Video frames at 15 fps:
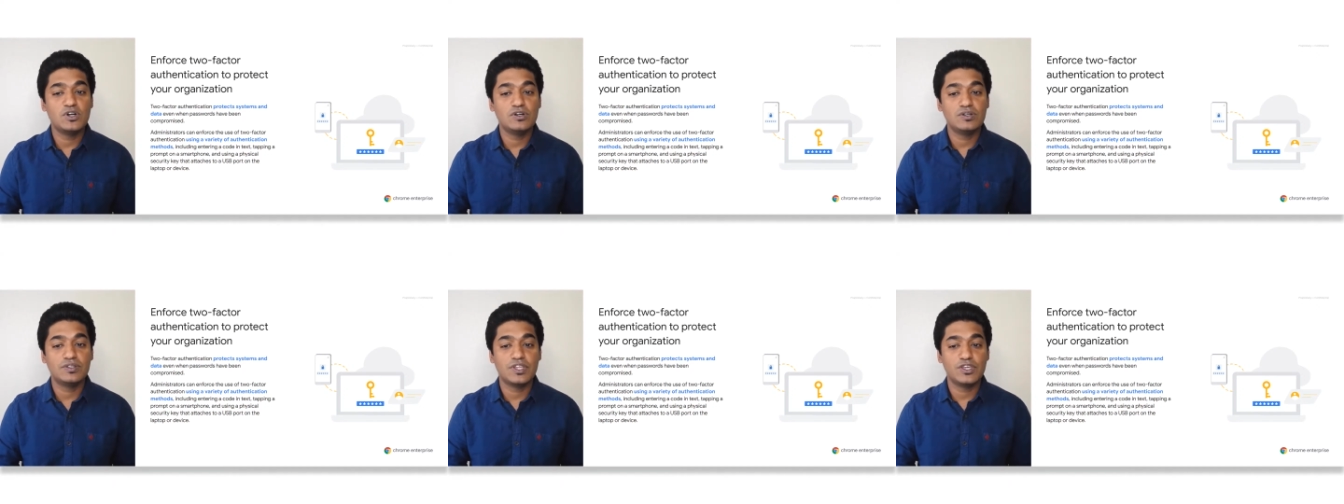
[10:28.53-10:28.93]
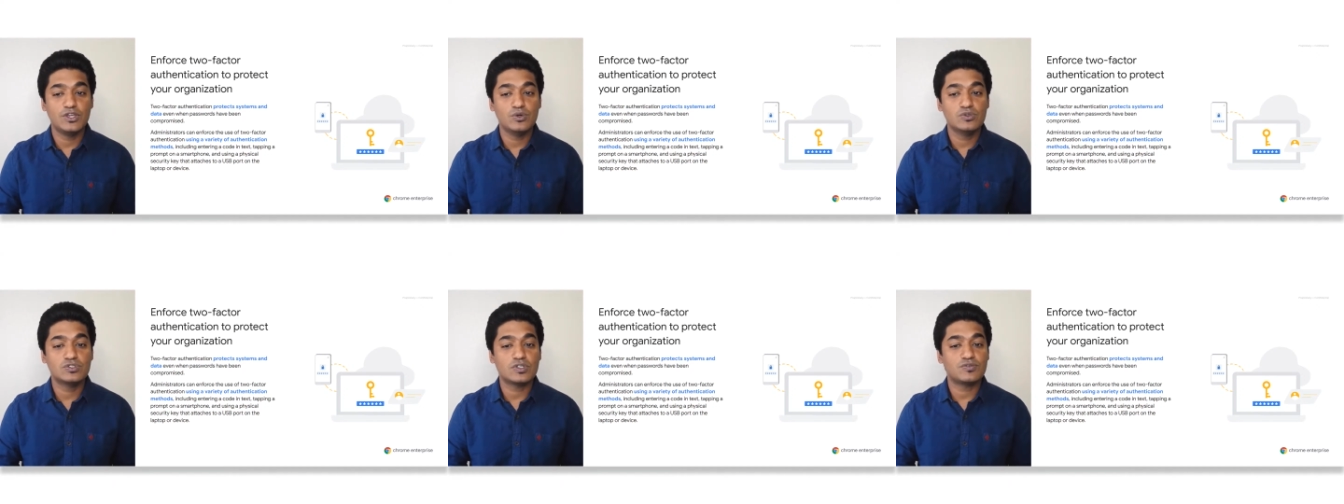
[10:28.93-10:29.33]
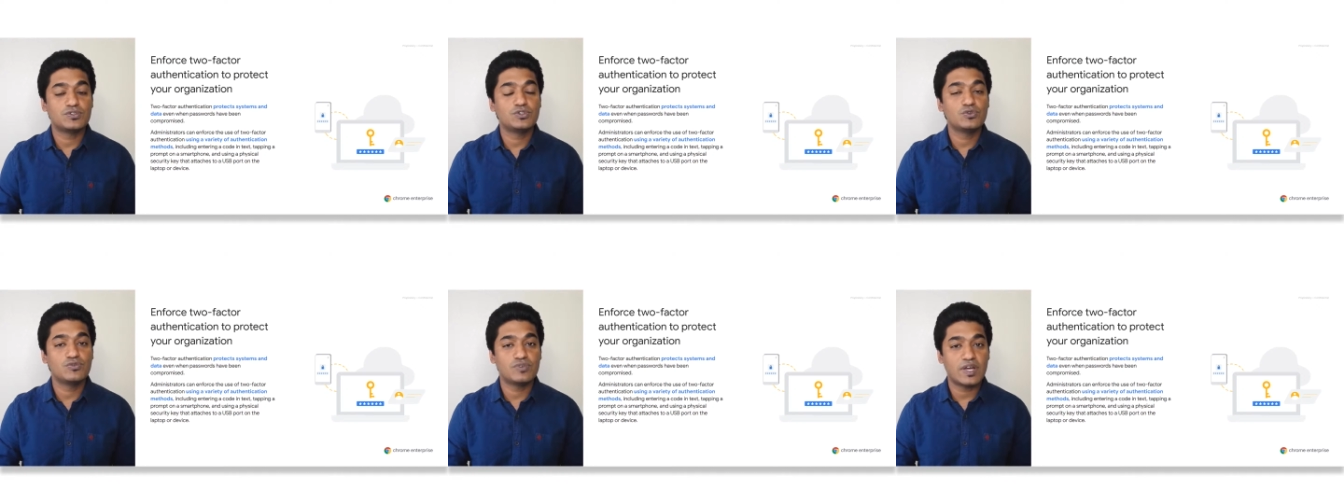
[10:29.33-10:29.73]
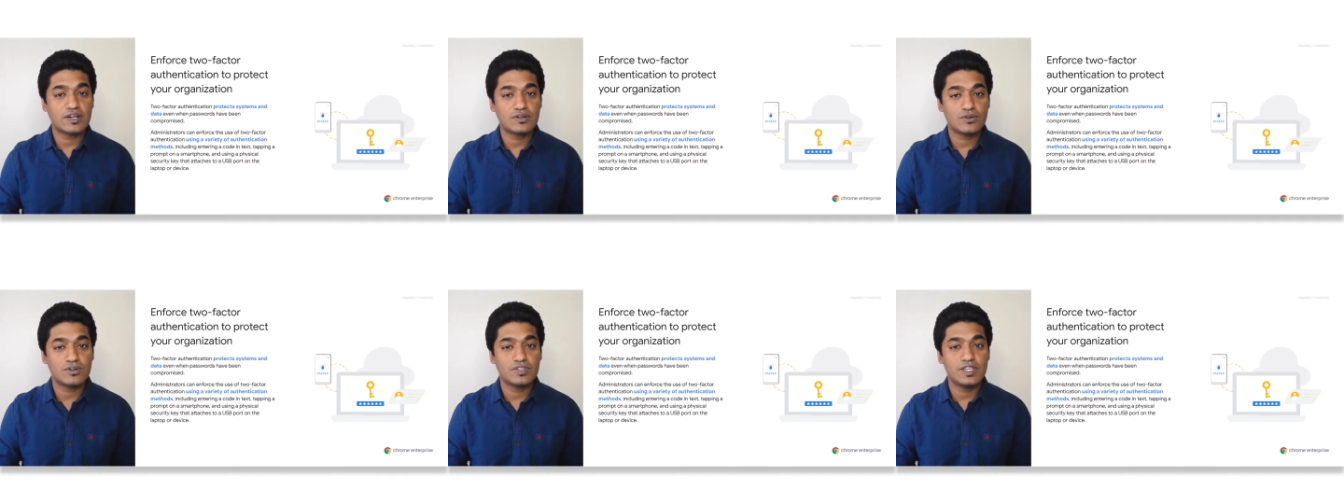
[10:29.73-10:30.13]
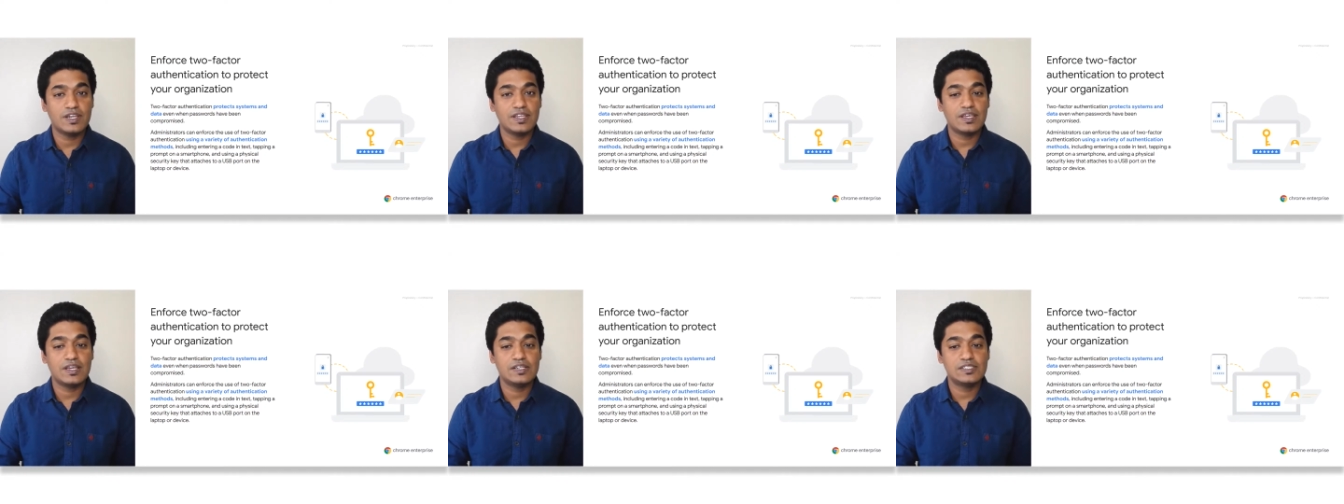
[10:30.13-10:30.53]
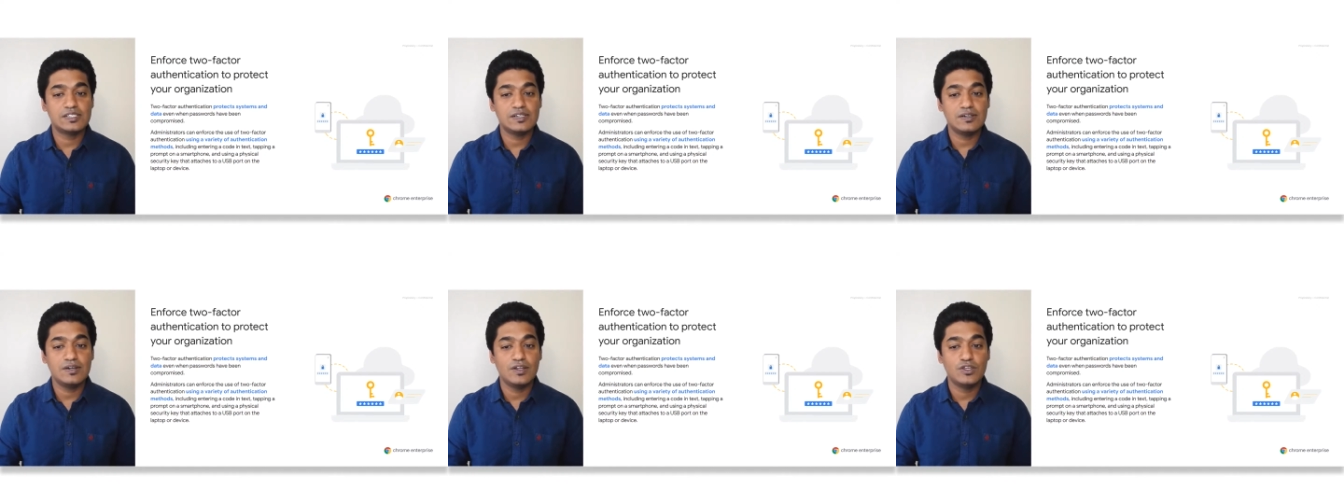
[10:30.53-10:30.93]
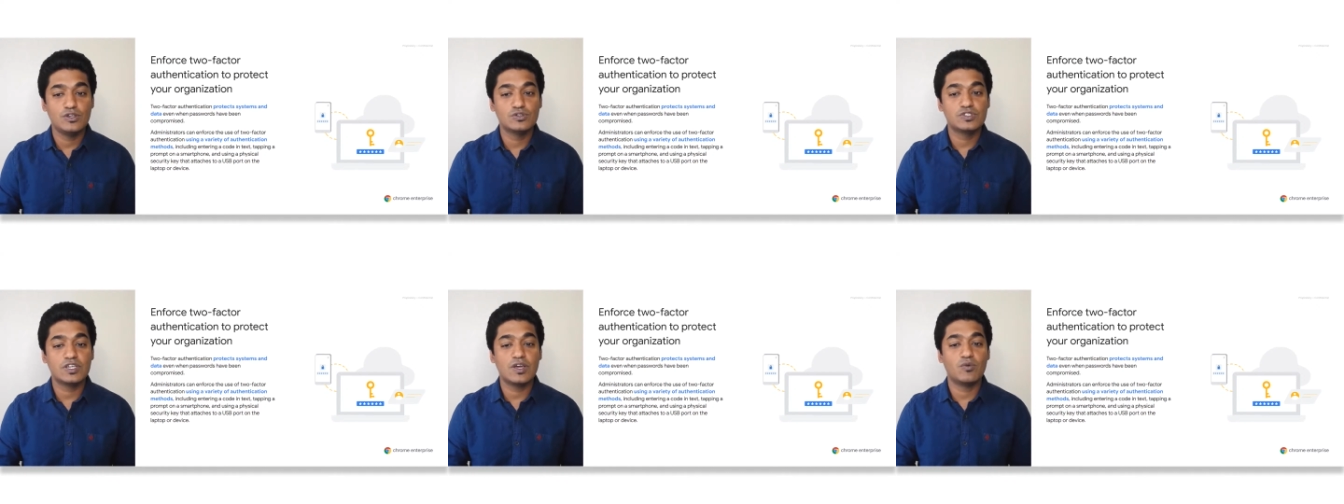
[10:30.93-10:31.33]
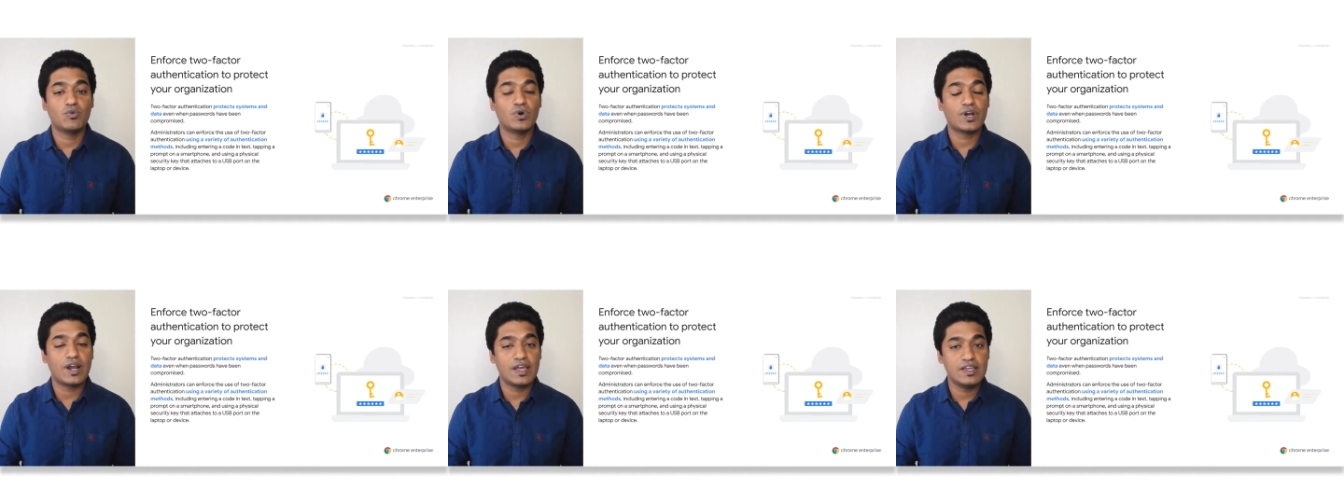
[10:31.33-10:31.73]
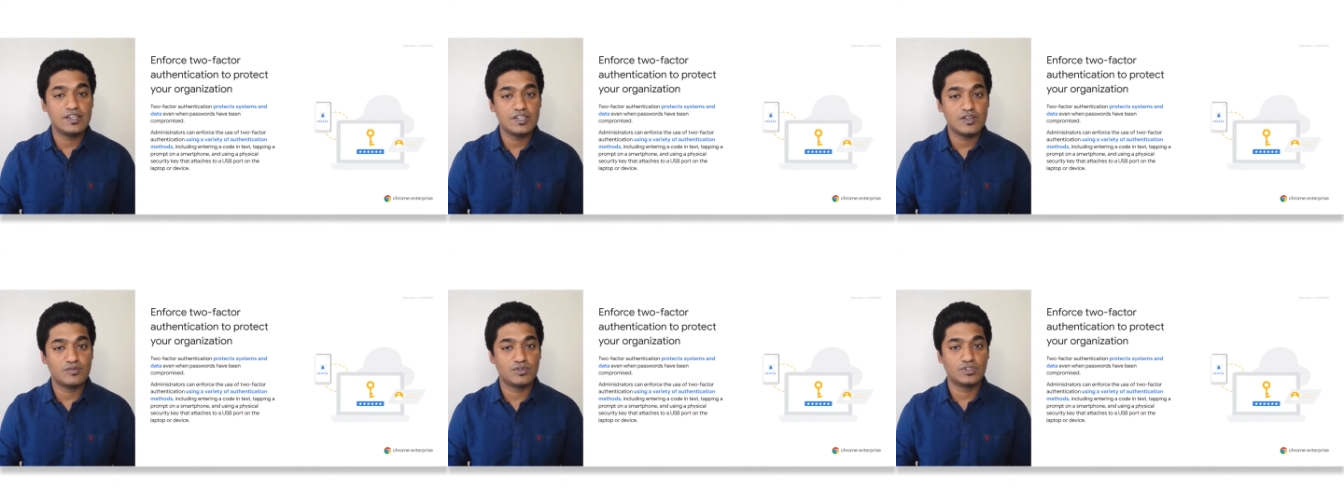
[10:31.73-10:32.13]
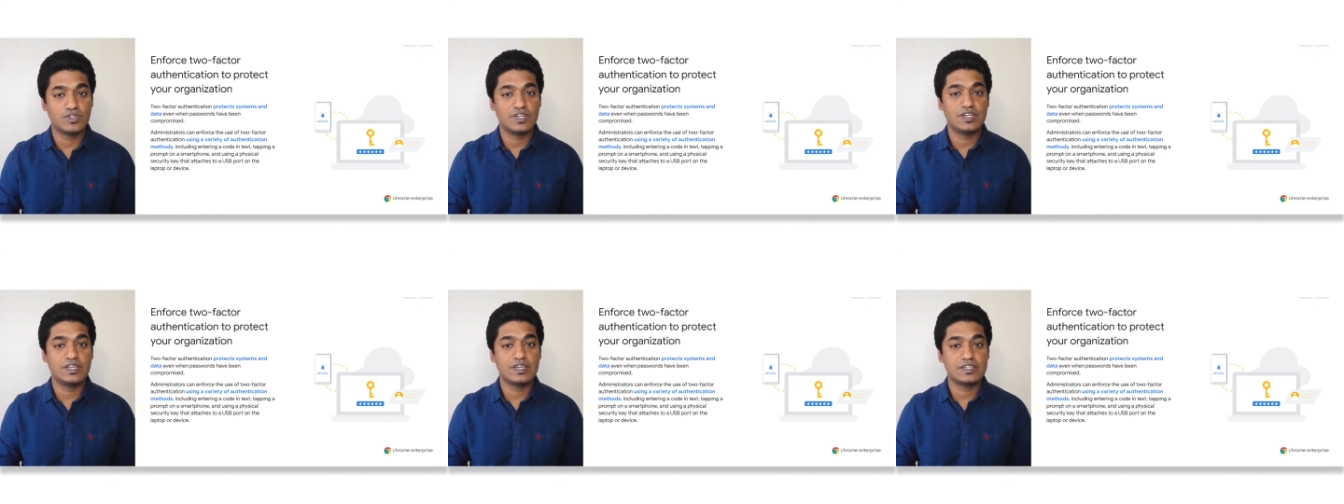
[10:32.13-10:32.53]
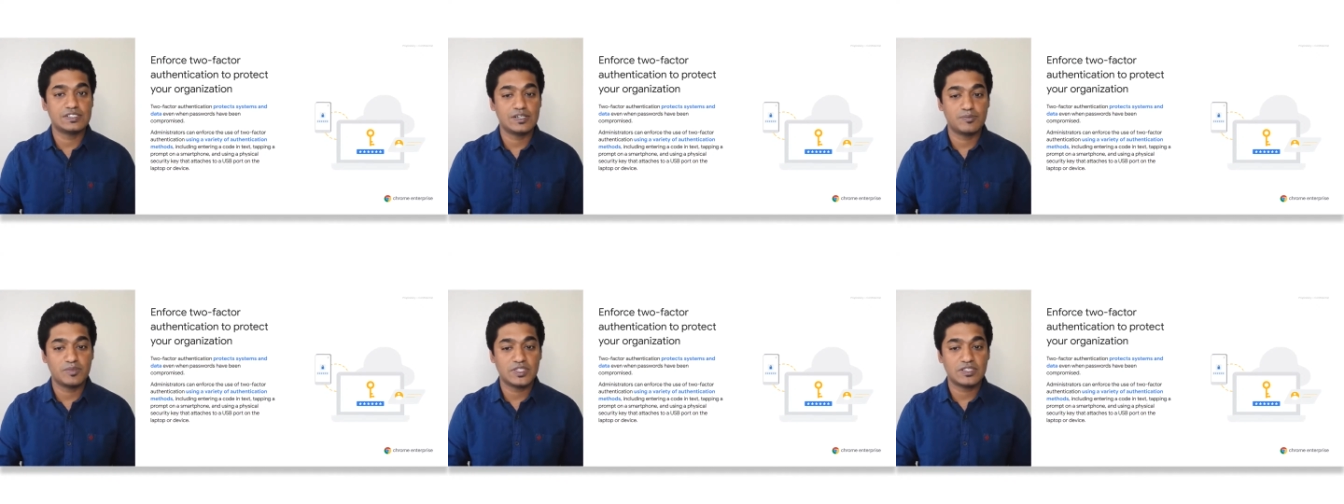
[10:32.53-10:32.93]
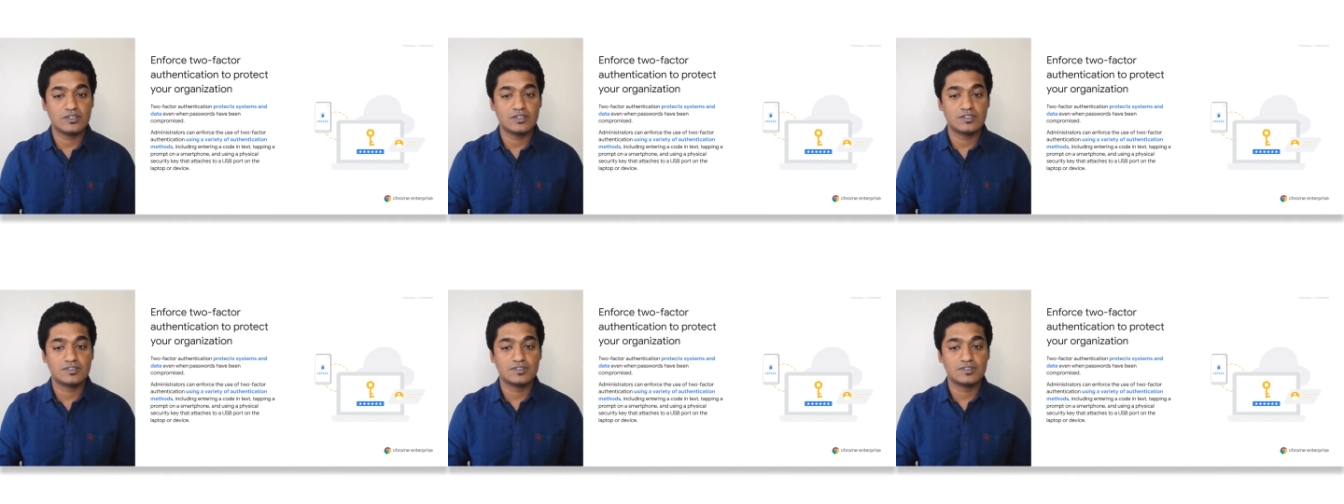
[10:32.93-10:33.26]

the use of two-factor authentication using a variety of authentication methods,